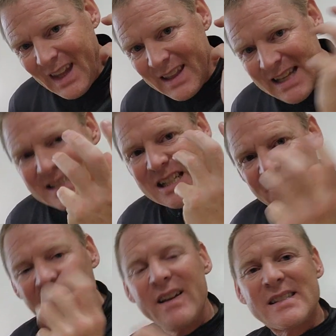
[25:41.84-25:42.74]
this is
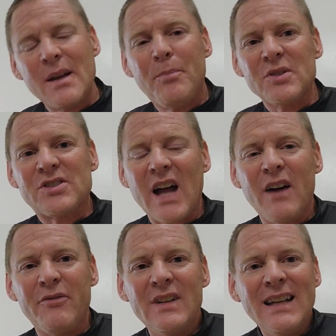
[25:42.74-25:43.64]
very simple
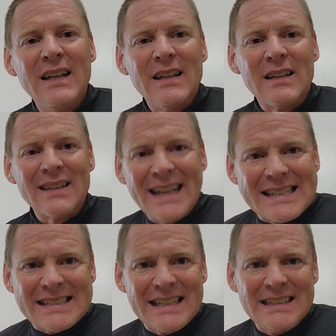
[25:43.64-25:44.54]
stuff.
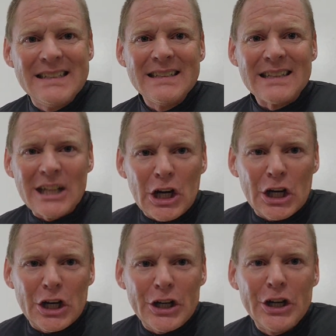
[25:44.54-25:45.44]
Listen,
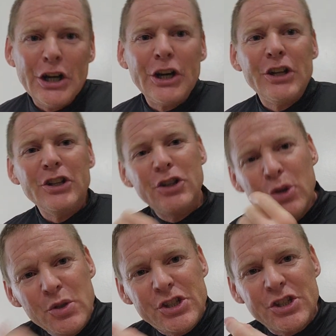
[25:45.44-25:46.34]
learn,
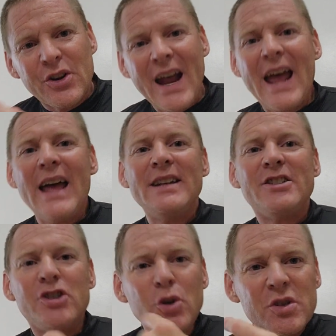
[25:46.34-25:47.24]
use your
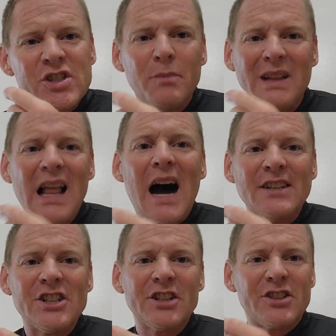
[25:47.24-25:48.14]
head, do some
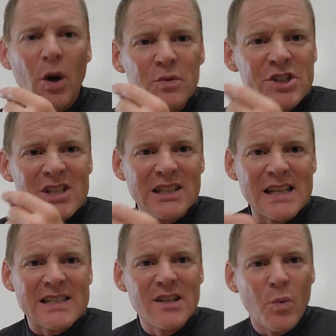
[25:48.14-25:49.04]
logic. Don't just
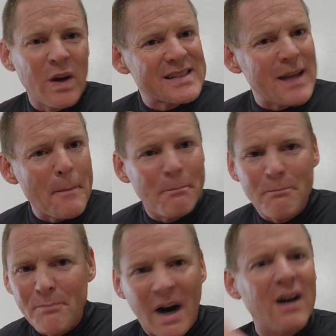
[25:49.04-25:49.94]
listen to what
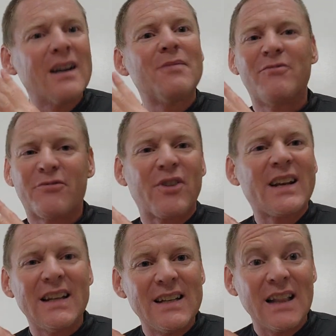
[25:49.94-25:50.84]
some punk
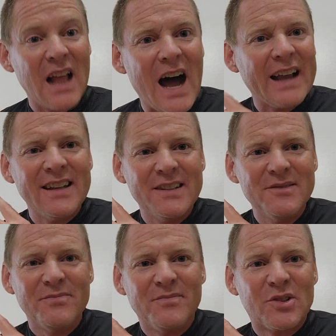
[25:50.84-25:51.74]
freaking
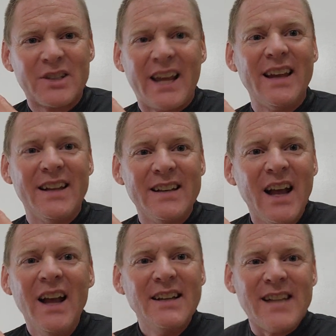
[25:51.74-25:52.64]
lion kid
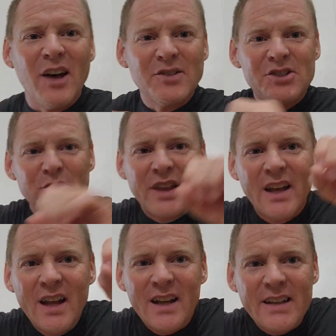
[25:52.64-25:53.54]
tells you
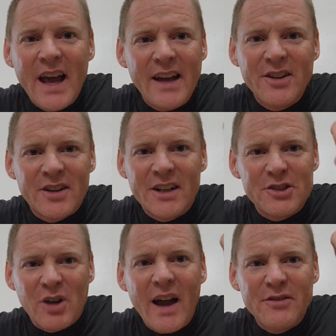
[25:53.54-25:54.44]
that, yeah, you're gonna
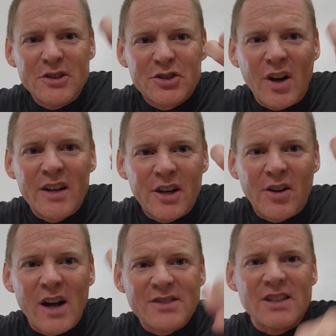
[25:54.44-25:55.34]
drive your truck
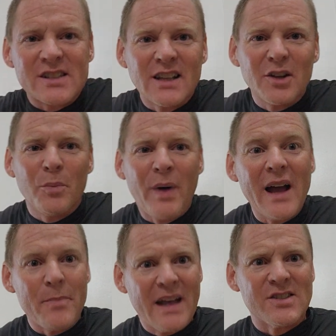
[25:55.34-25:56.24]
across this little
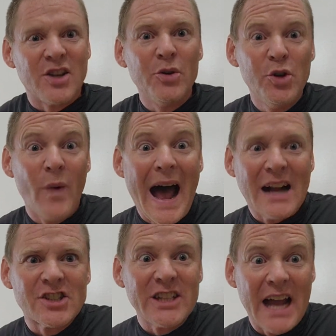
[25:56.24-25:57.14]
pipe, as though you
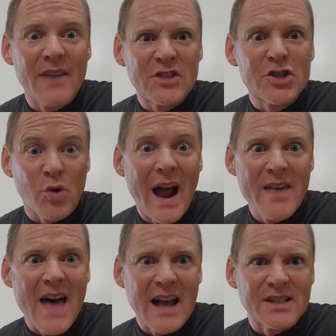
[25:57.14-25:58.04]
actually have to try
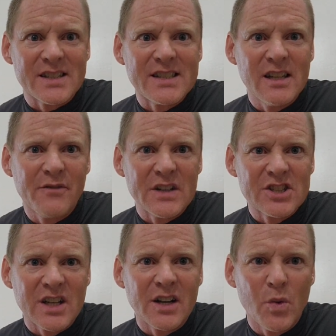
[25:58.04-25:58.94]
that to see if
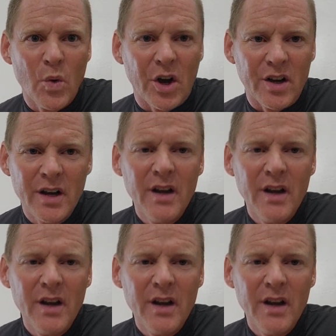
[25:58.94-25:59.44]
it's gonna work.